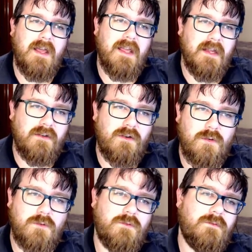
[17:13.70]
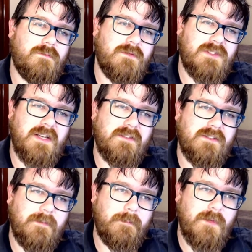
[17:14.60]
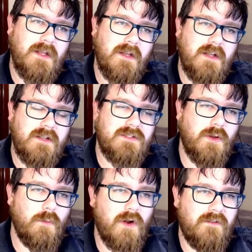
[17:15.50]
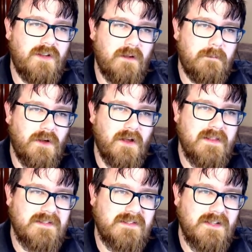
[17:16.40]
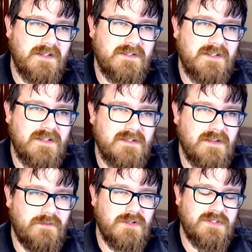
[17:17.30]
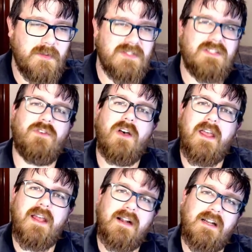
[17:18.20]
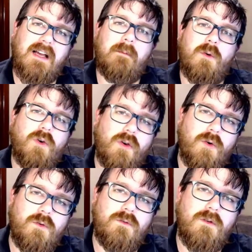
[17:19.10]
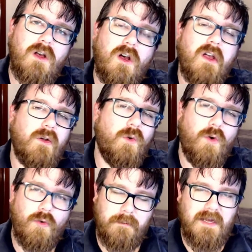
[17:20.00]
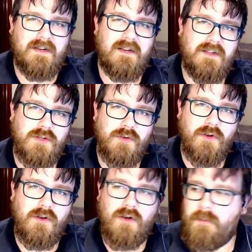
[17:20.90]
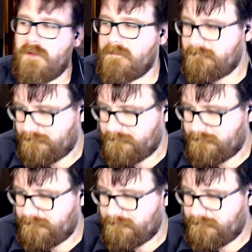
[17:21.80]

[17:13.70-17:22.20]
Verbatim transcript: and call sounds. So what I've done behind the scenes is if you specify an alarm or a call, I automatically turn on looping.